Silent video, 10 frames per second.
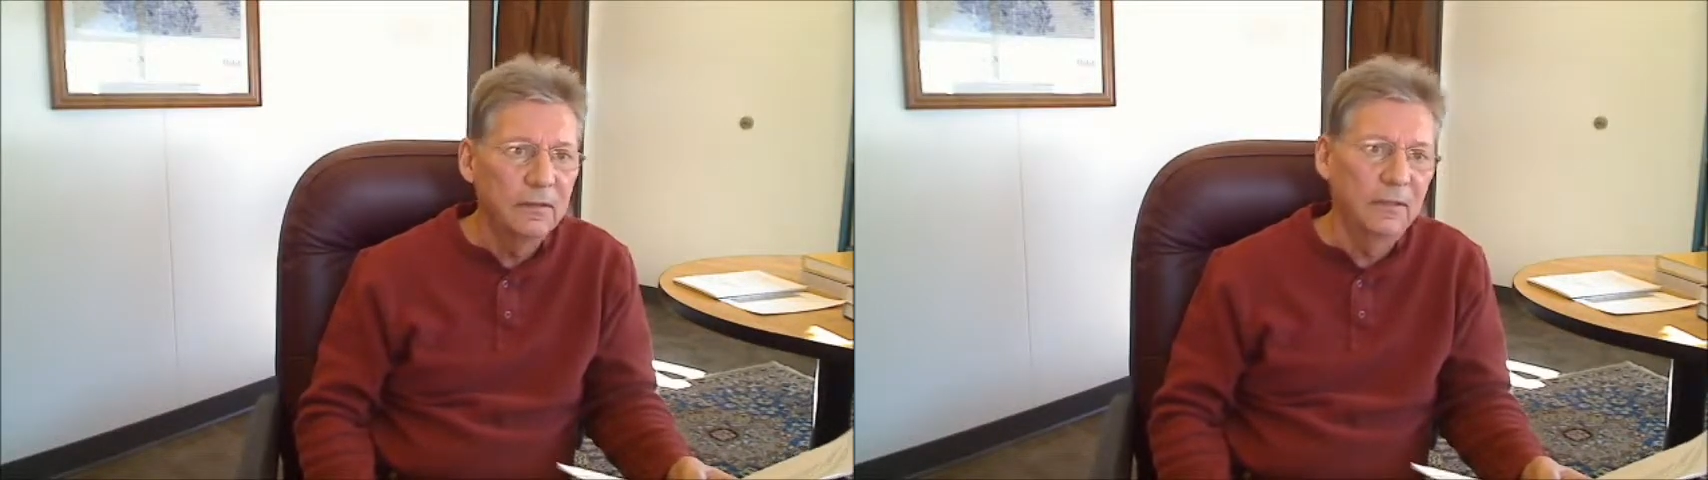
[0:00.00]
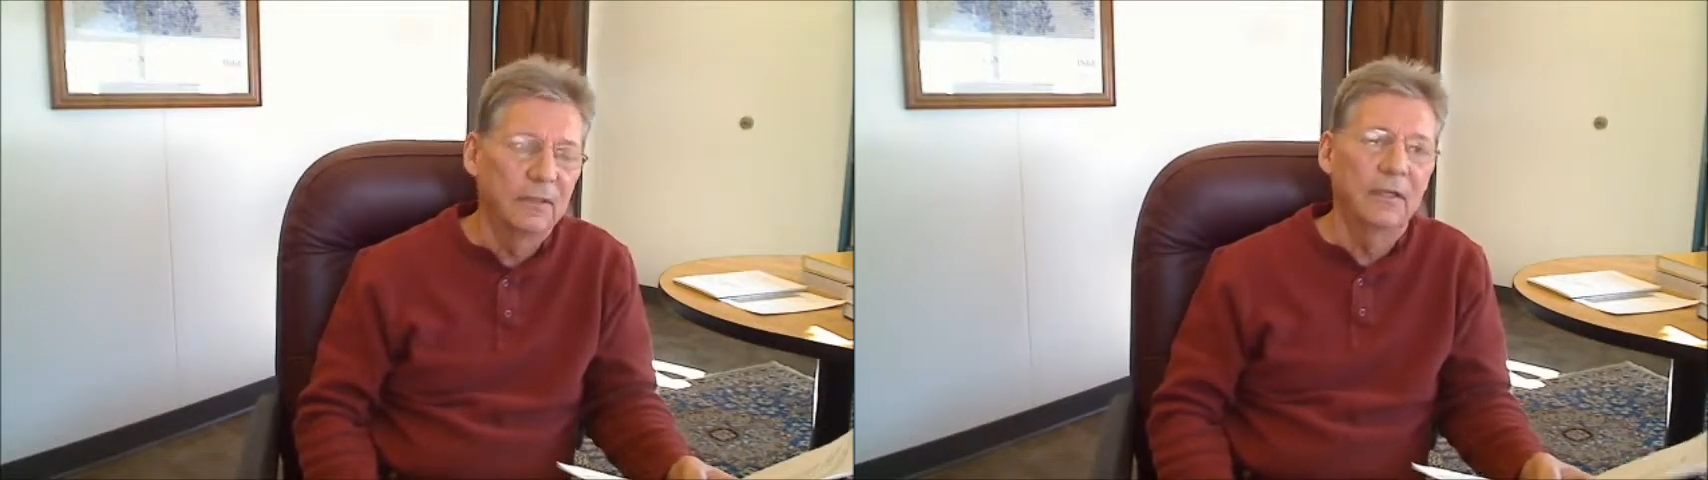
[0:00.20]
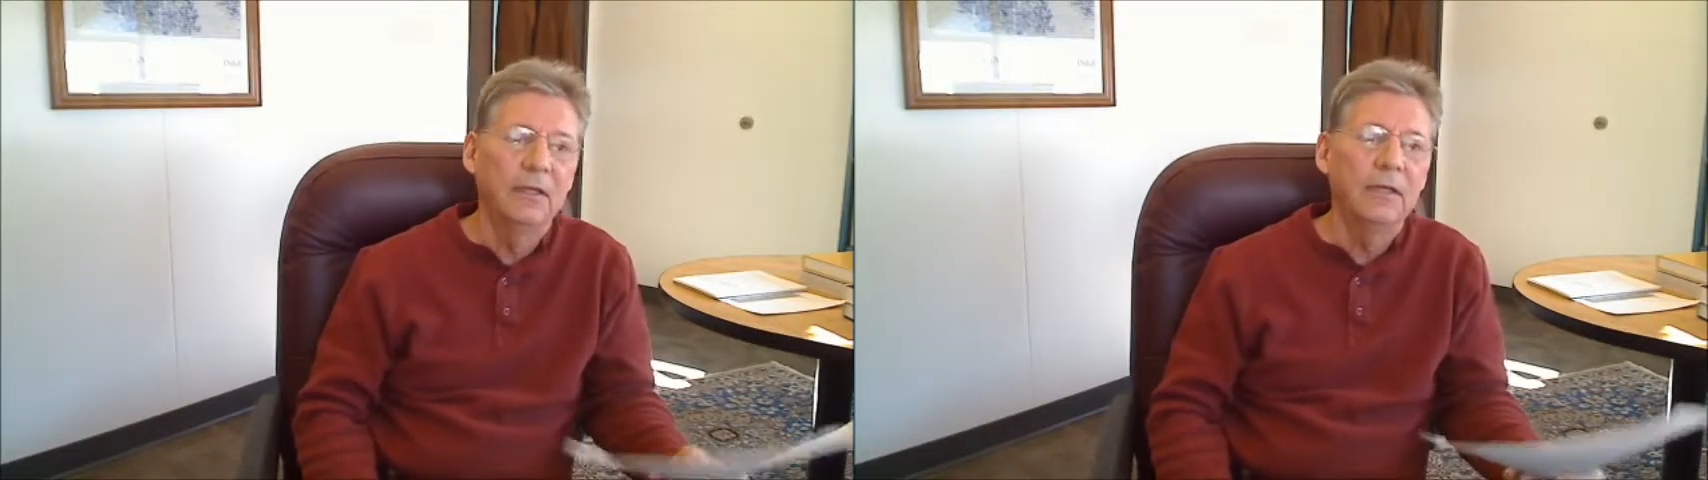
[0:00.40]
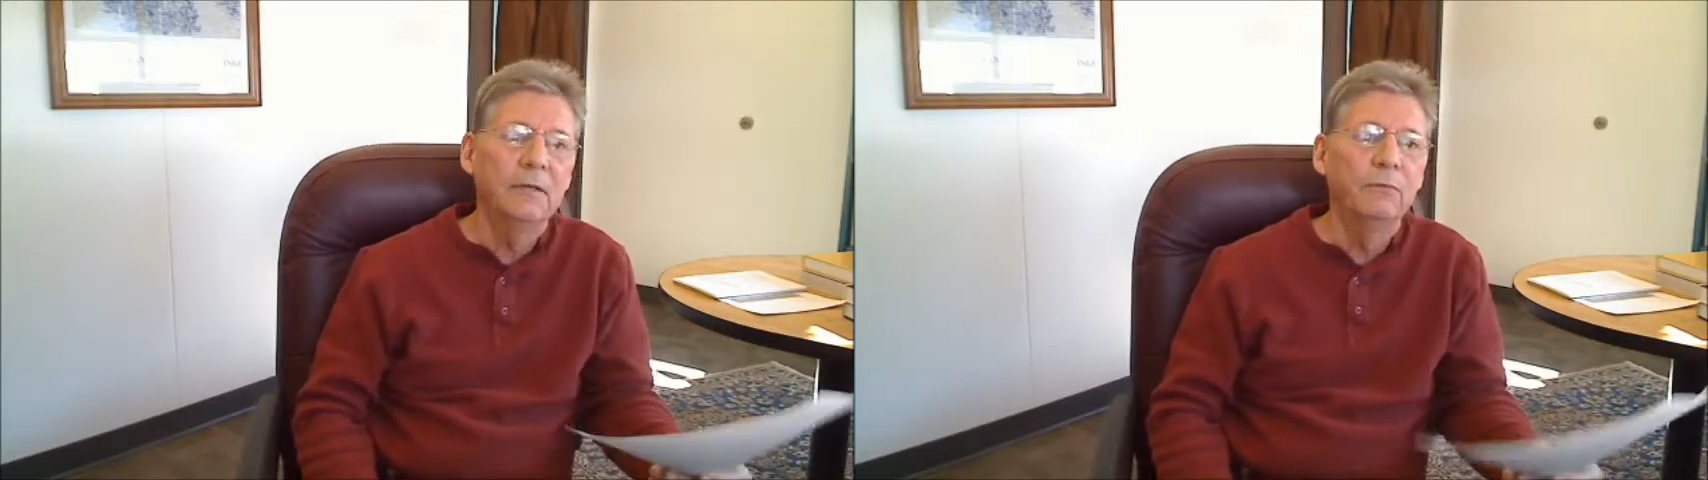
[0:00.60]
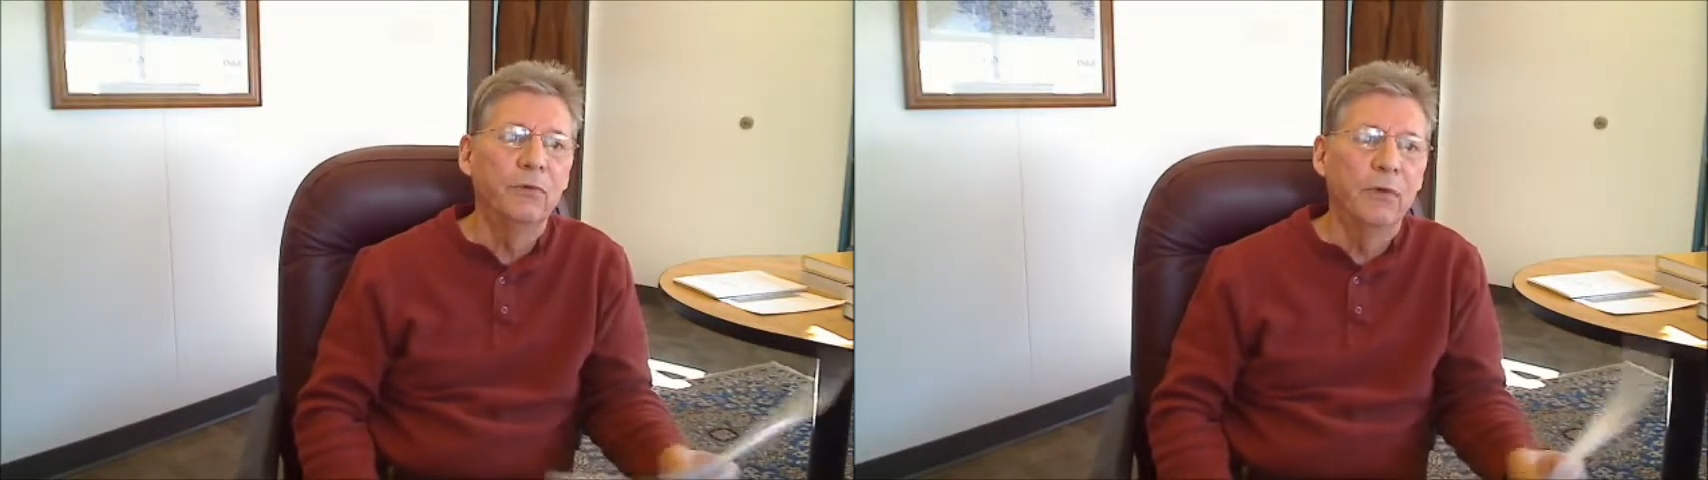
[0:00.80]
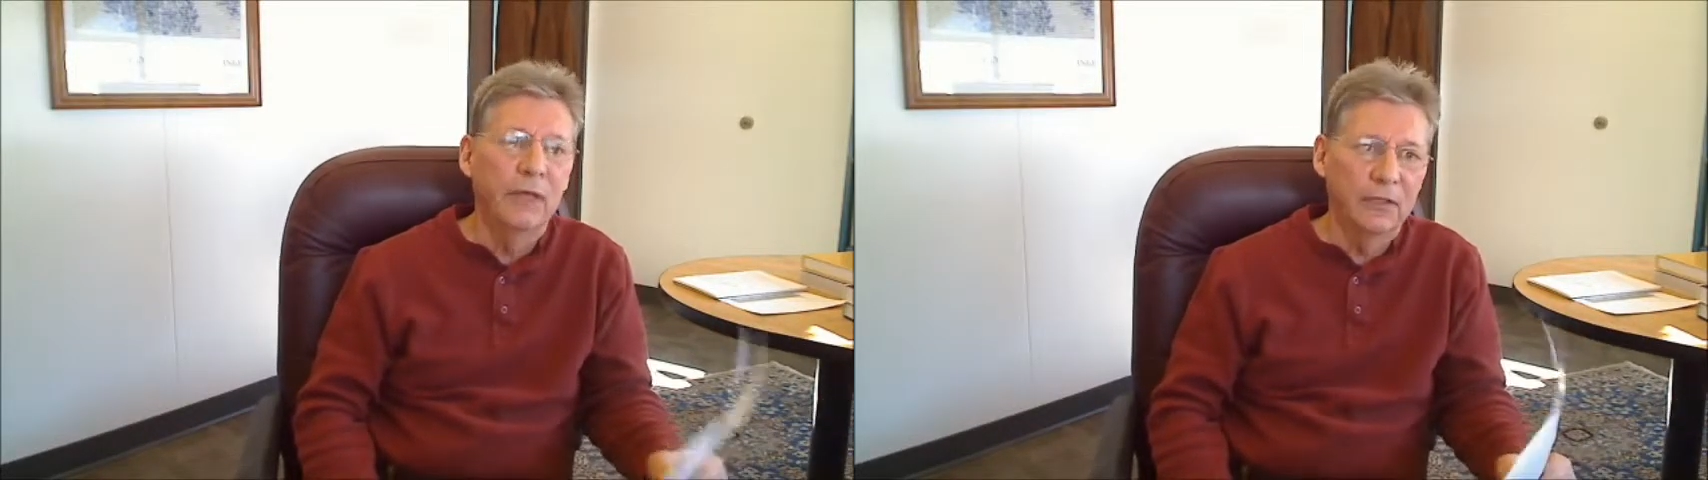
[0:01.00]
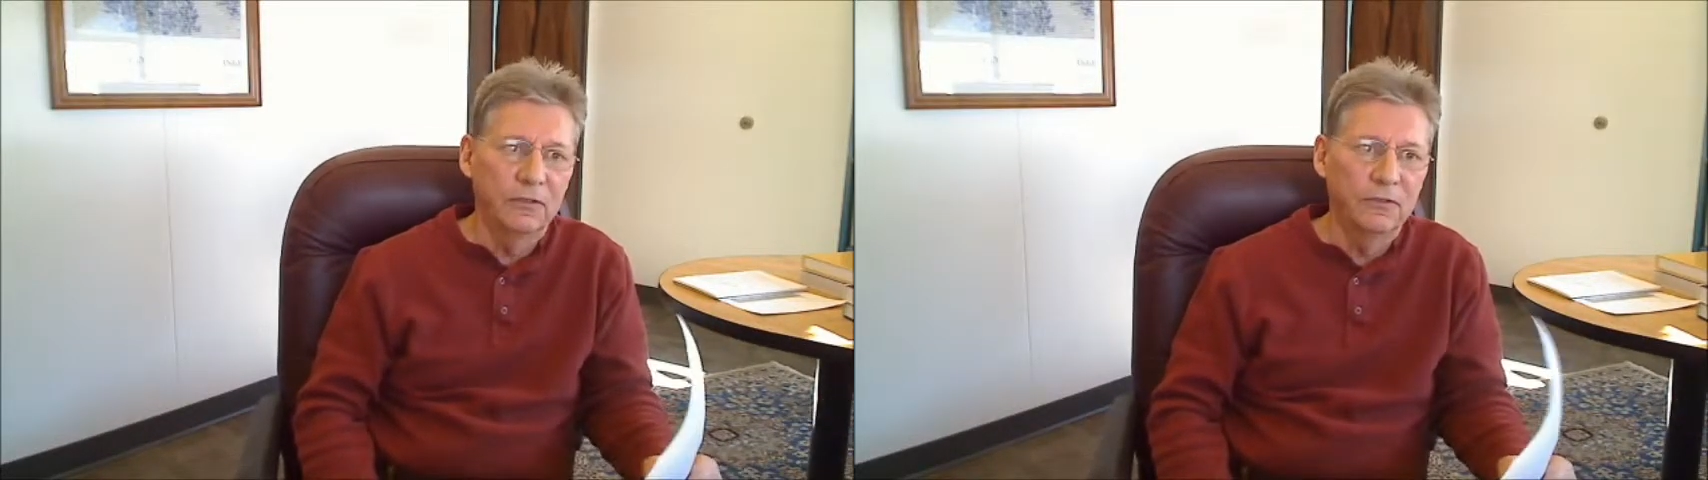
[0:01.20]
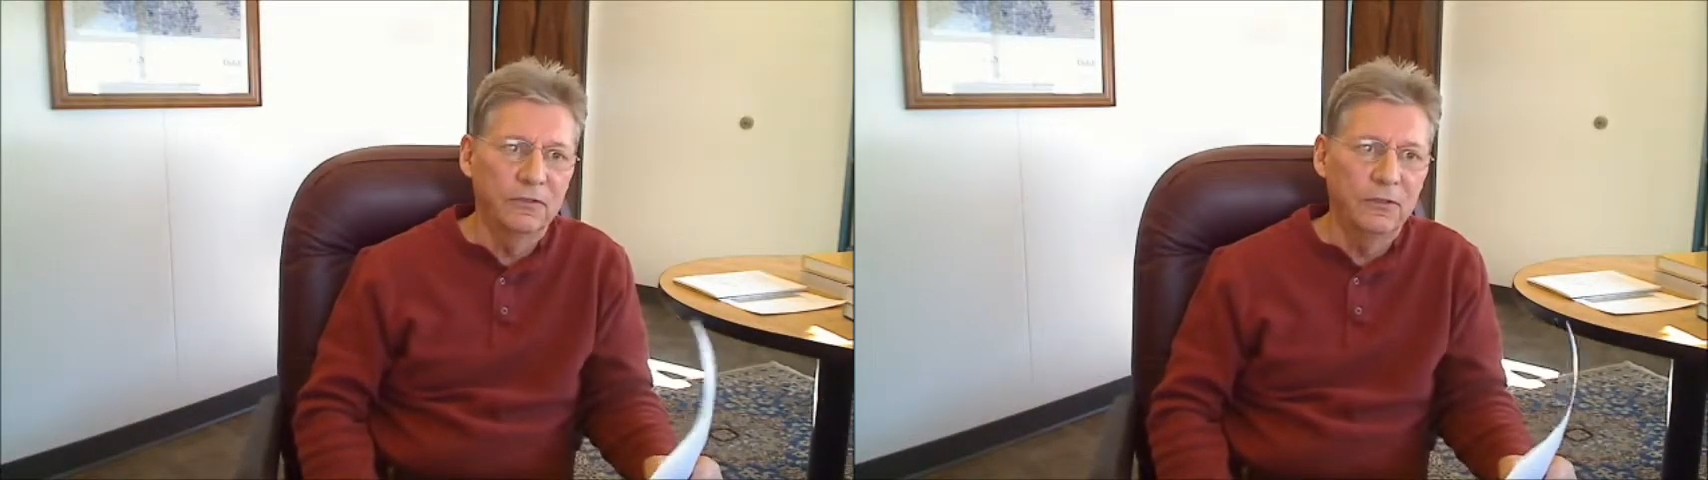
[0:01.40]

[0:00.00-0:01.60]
and laying bricks,